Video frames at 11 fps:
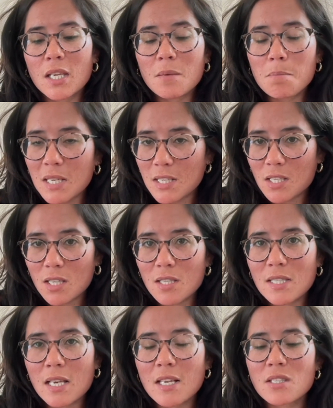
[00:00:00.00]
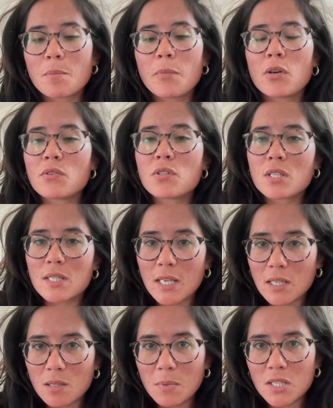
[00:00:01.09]
in meters as opposed to
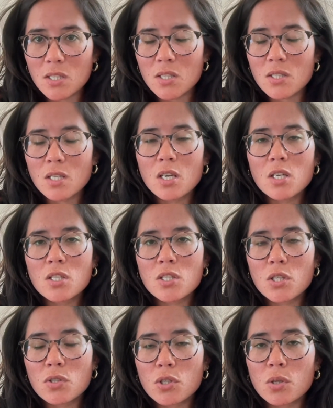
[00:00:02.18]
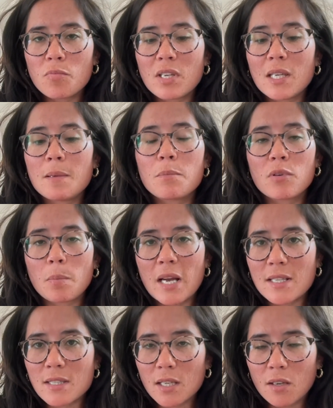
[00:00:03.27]
centimeters. So do be
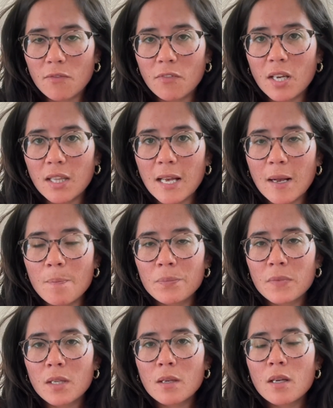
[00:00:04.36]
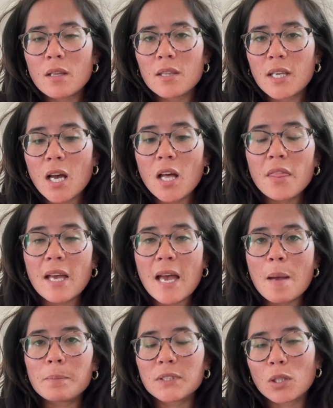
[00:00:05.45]
prepared to convert that. The other
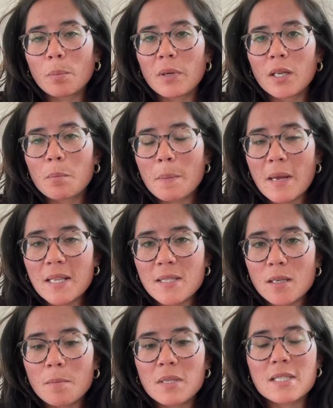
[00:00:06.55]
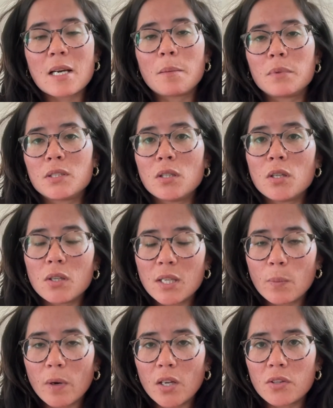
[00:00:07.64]
M topic, momentum, it's absolutely
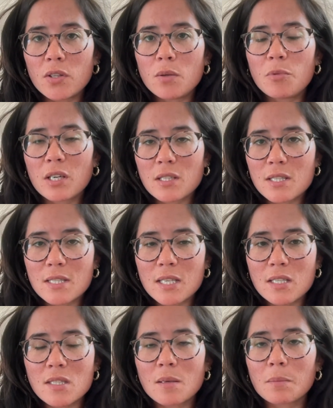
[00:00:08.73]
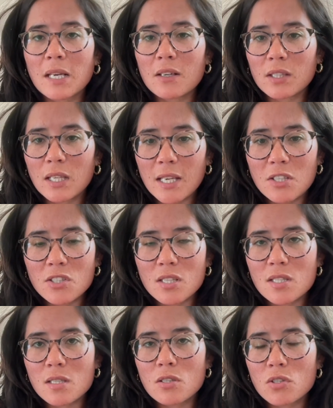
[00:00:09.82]
worth you practicing some
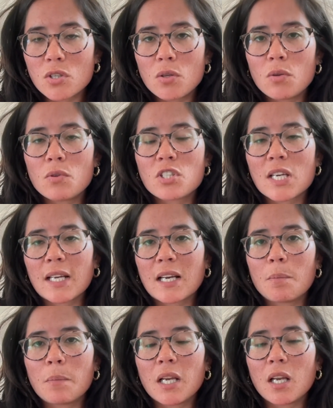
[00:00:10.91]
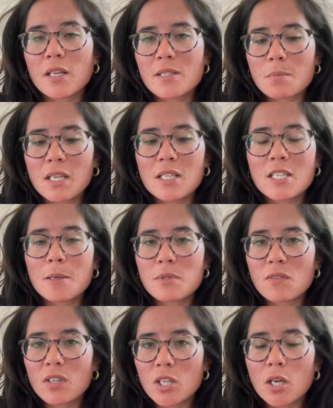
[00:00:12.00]
calculations. Do check out my last minute
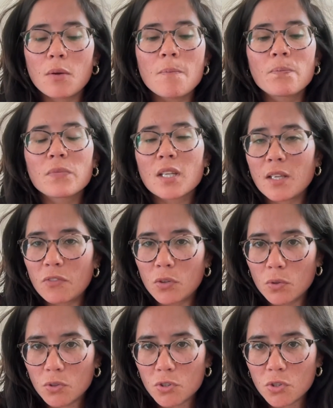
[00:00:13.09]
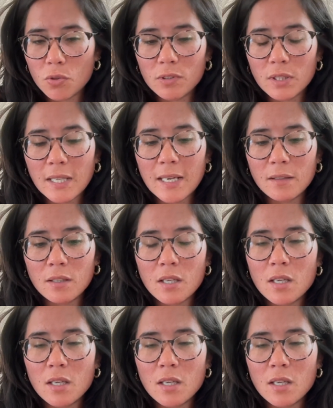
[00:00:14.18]
tips video if you're not sure on that.